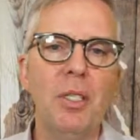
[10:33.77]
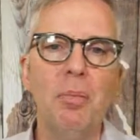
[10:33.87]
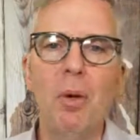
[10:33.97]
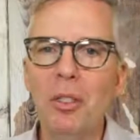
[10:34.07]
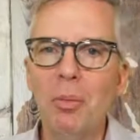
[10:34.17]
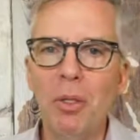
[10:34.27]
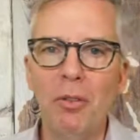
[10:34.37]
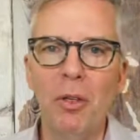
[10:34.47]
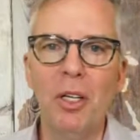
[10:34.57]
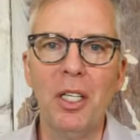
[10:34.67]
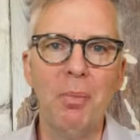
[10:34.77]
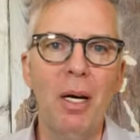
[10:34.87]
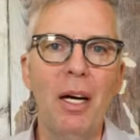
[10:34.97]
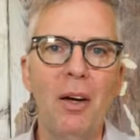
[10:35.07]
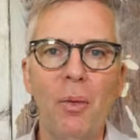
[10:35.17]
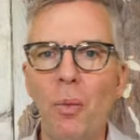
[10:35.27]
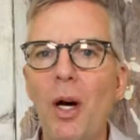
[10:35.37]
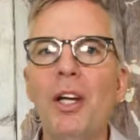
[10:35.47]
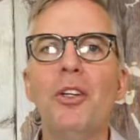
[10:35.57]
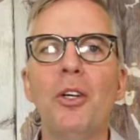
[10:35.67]
the multiple of earnings by
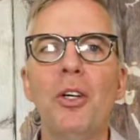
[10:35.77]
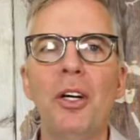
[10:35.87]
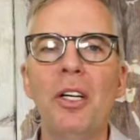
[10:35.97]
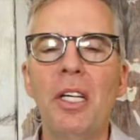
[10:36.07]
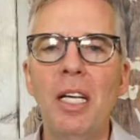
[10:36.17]
one turn,